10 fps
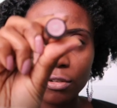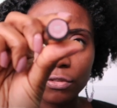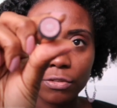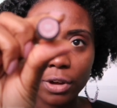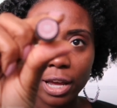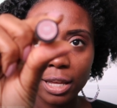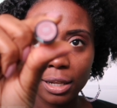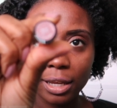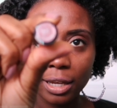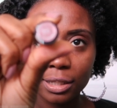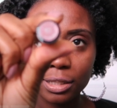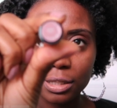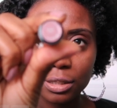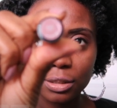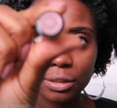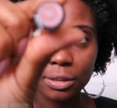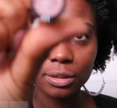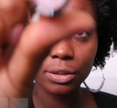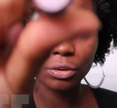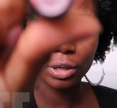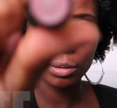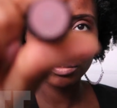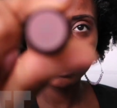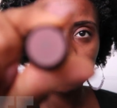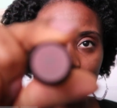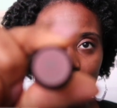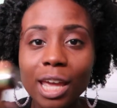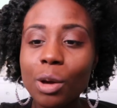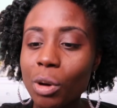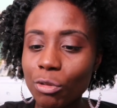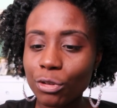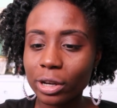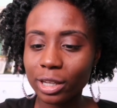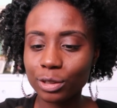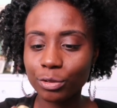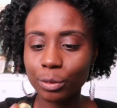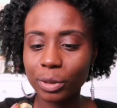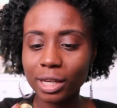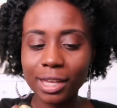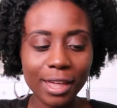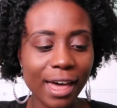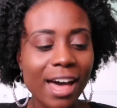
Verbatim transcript: Violate Cream. It won't focus for me.